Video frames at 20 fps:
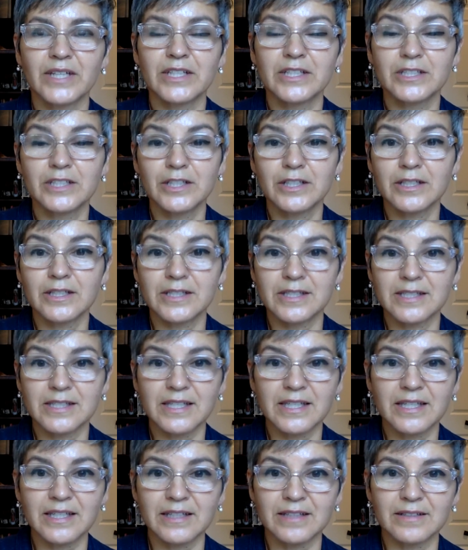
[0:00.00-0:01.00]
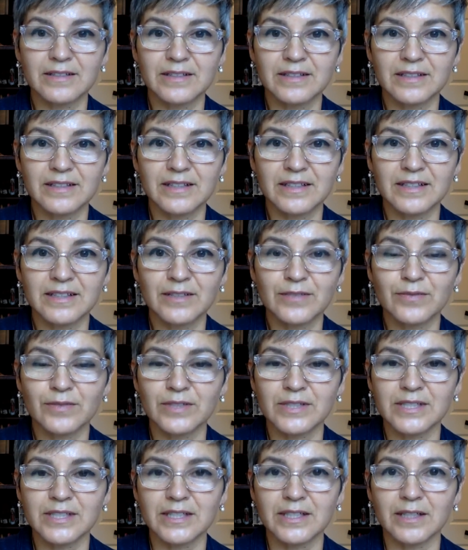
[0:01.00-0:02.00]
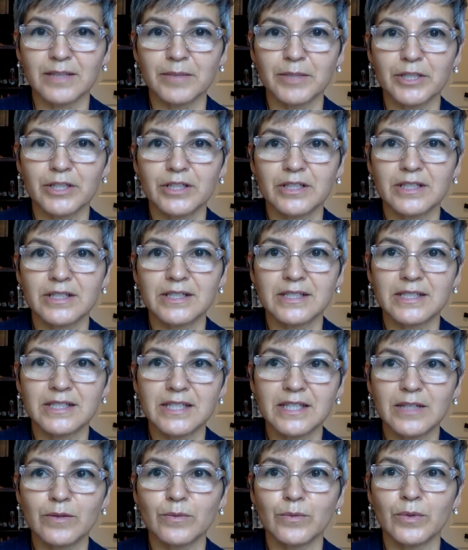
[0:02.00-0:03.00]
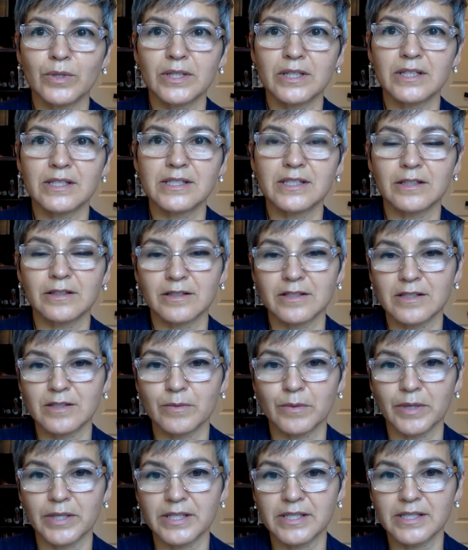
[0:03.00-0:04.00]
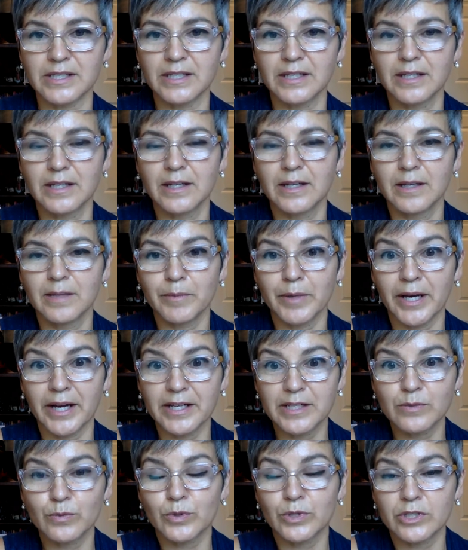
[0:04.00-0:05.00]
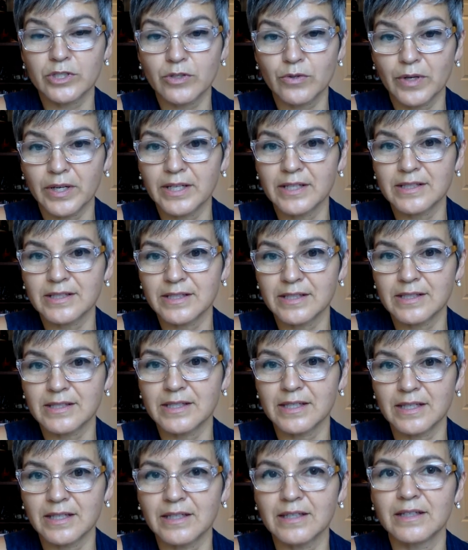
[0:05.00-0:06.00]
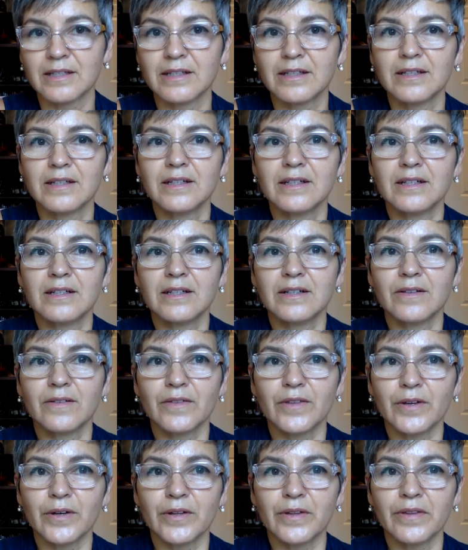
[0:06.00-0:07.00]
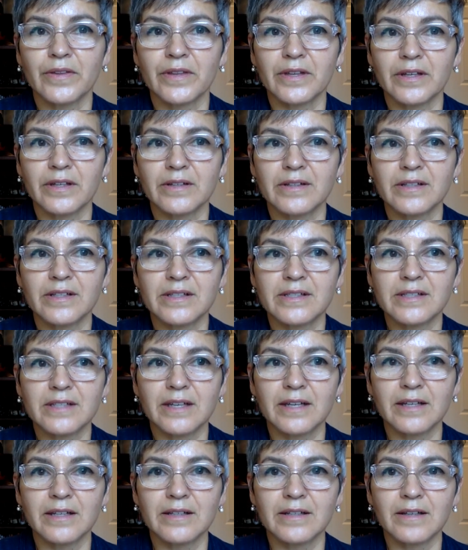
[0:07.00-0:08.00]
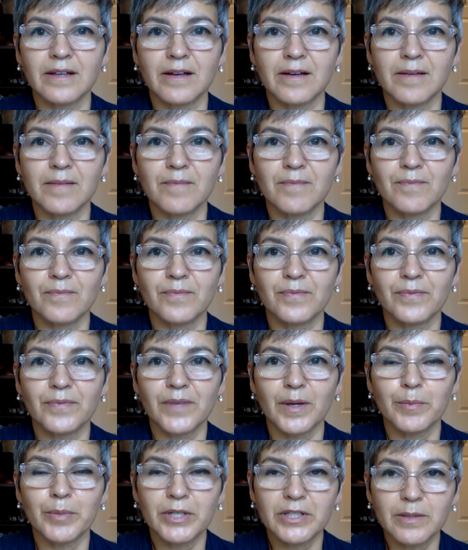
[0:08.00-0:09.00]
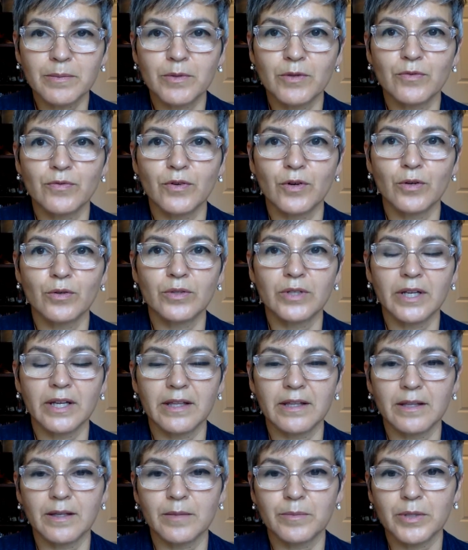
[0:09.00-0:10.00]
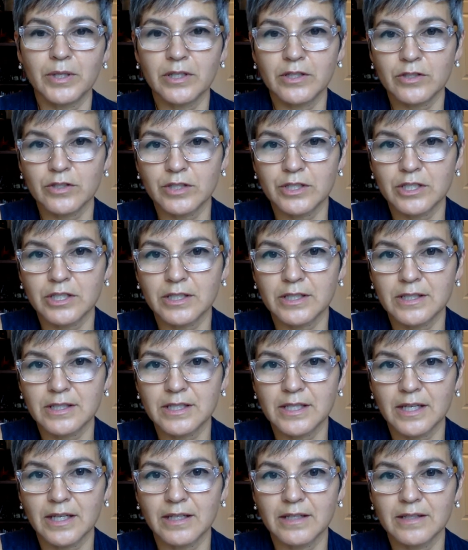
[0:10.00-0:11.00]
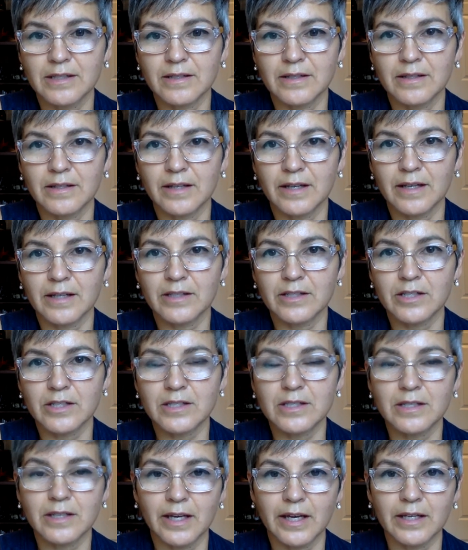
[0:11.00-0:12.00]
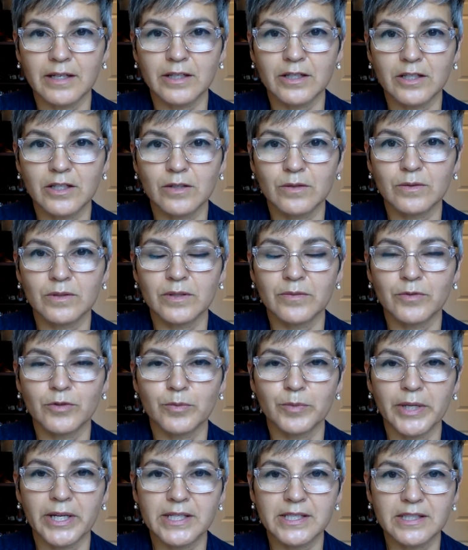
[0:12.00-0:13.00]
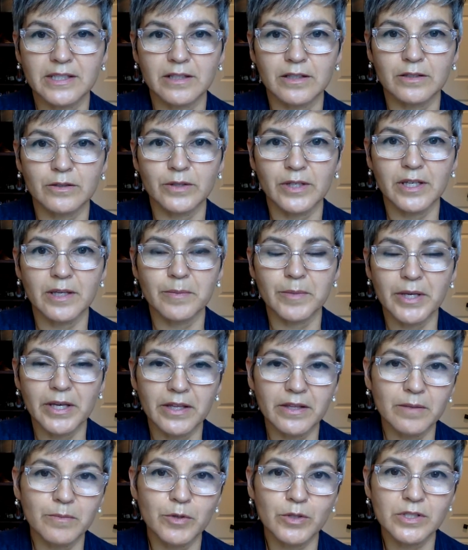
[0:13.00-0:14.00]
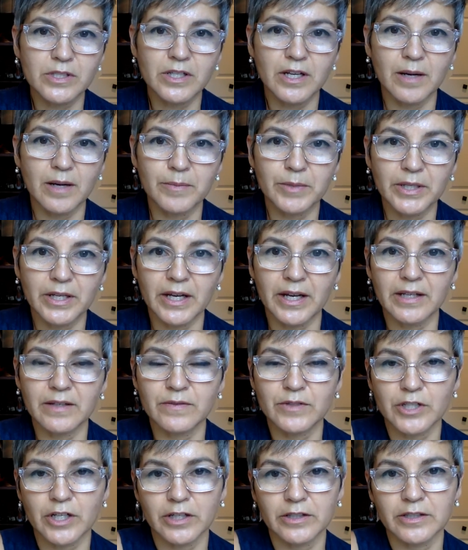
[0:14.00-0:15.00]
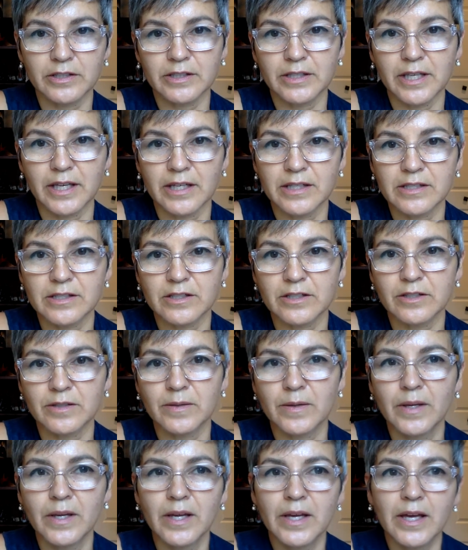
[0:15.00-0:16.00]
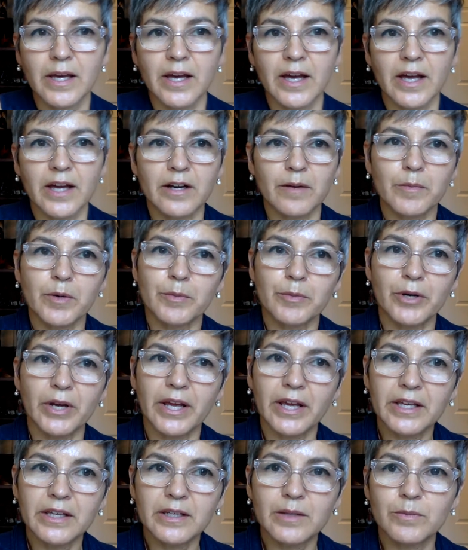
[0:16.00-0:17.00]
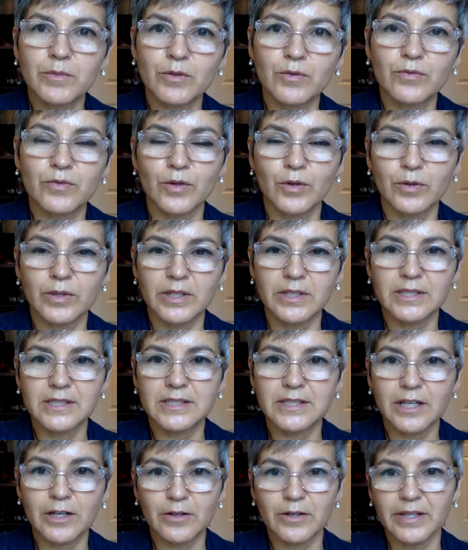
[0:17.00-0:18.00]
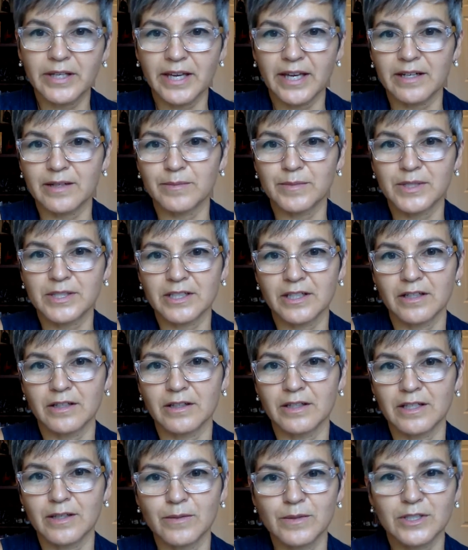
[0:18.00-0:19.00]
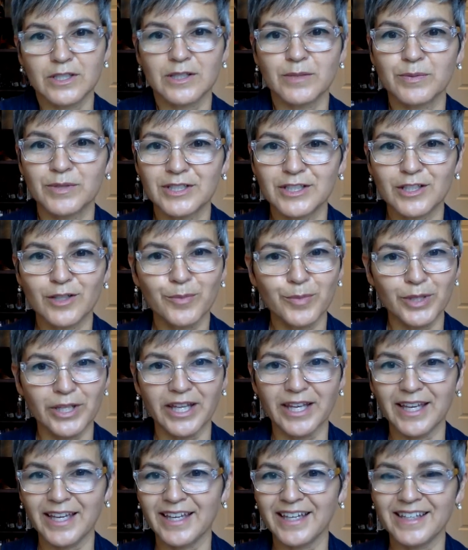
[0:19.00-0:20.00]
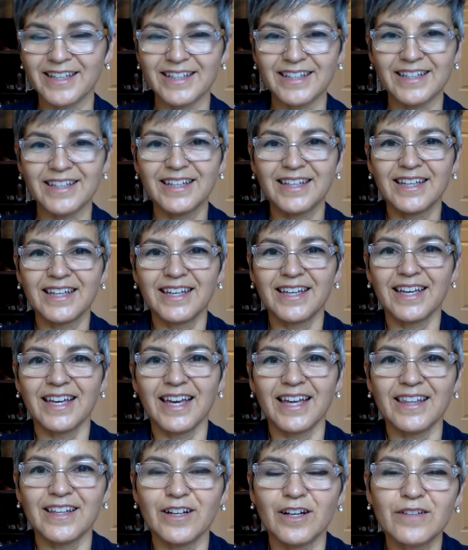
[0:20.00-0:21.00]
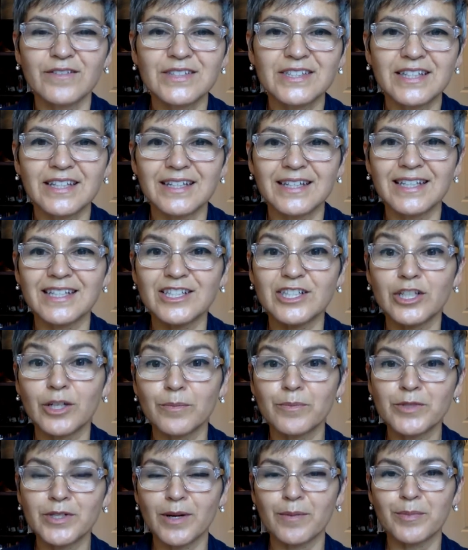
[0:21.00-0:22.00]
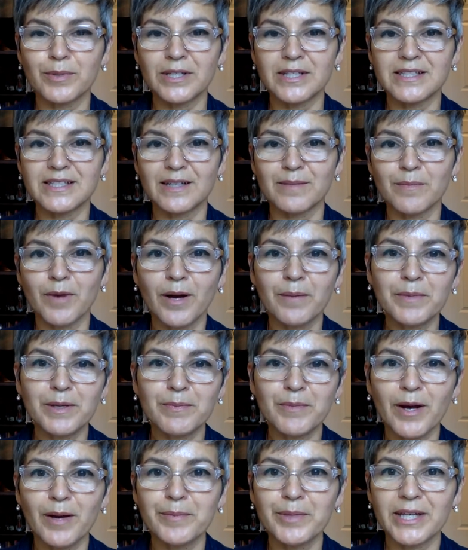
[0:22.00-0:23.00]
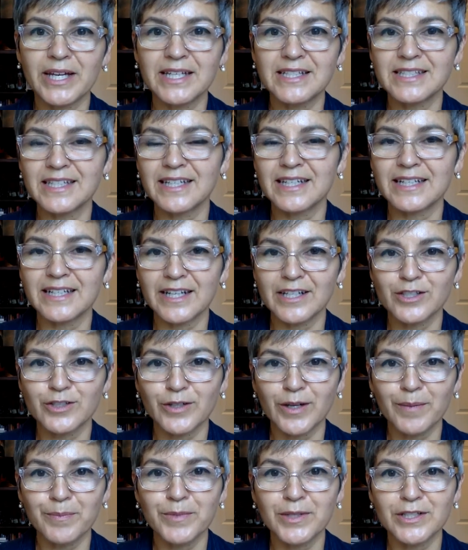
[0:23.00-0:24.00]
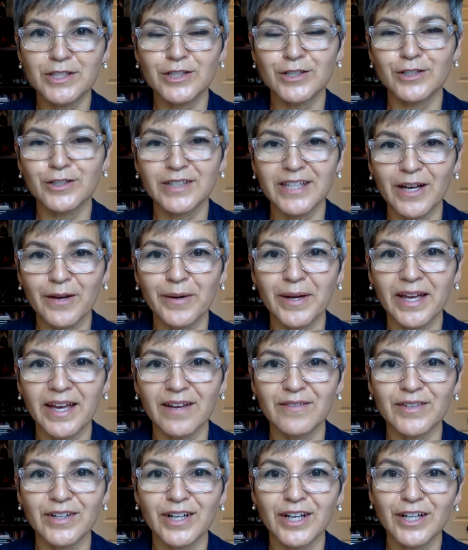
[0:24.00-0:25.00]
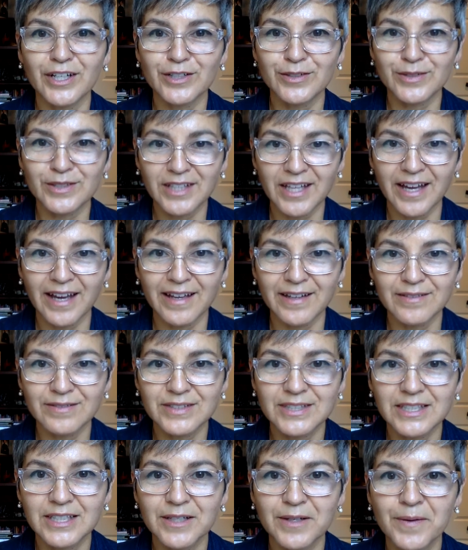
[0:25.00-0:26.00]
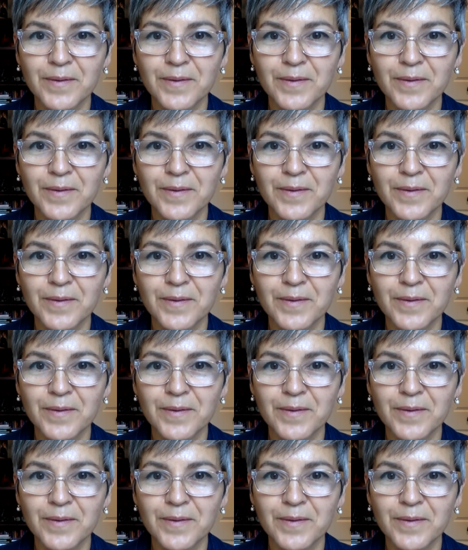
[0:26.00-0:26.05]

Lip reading: just couldn't see a difference in him. I couldn't see what this illness was. My eyes weren't trained to see the illness. And I picked up the phone, and the pediatrician said that Justin had acute lymphoblastic leukemia, the most common kind of childhood cancer. And I remember hanging up the phone and staring at him still, and he was just still playing. And then all of a sudden he jumped up and he said, "Mommy, Mommy, I did it. I trapped the turtle. Now I have 100 lives."